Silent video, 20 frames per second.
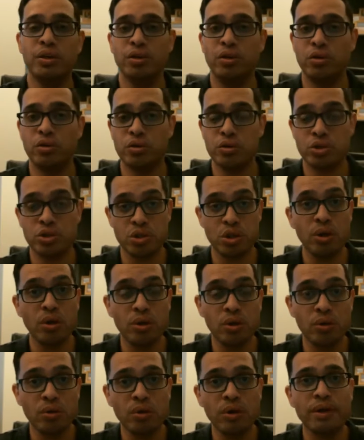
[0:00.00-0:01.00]

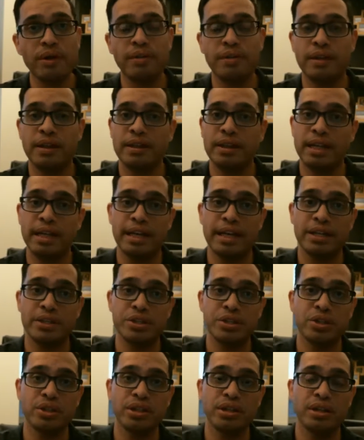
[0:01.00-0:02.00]
show that they
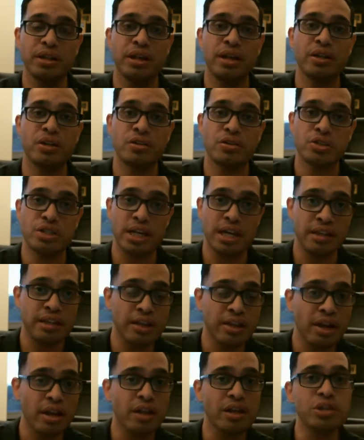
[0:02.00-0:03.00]
actually understand the
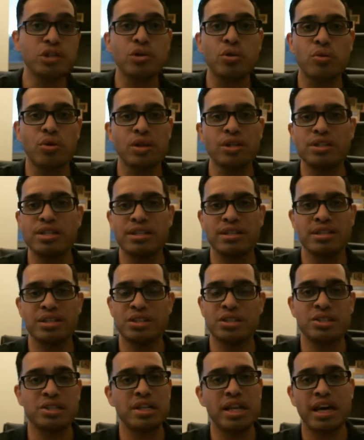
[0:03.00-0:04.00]
knowledge, or is it
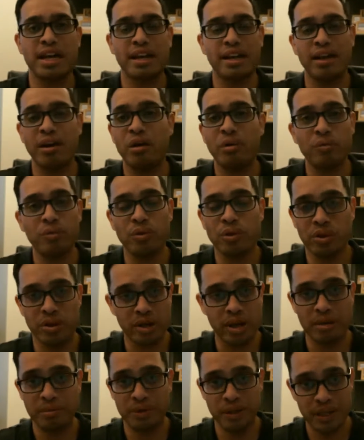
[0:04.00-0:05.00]
just not a helpful
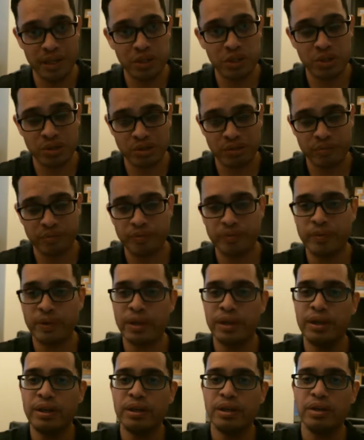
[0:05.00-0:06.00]
accommodation?
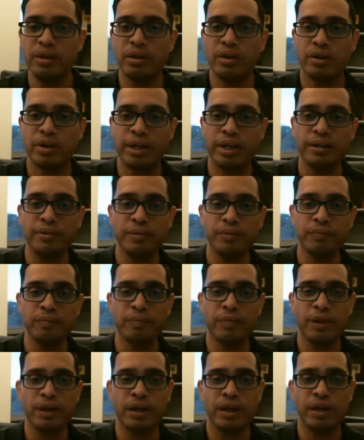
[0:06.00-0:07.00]
All right,
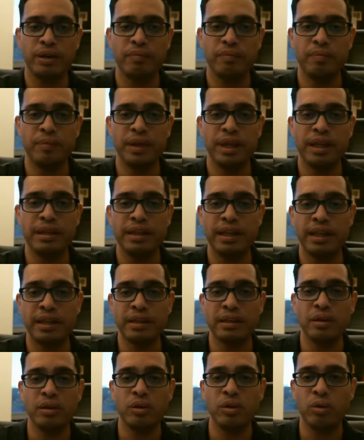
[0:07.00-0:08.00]
and then
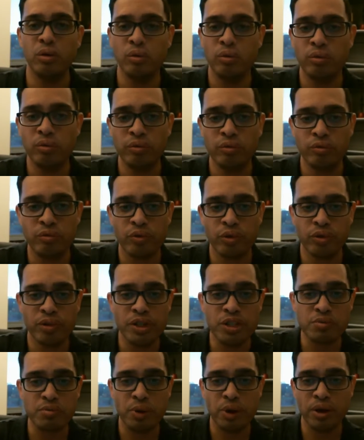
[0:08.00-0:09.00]
for this
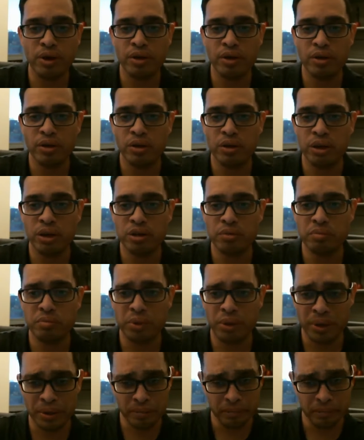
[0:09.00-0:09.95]
part, you can put,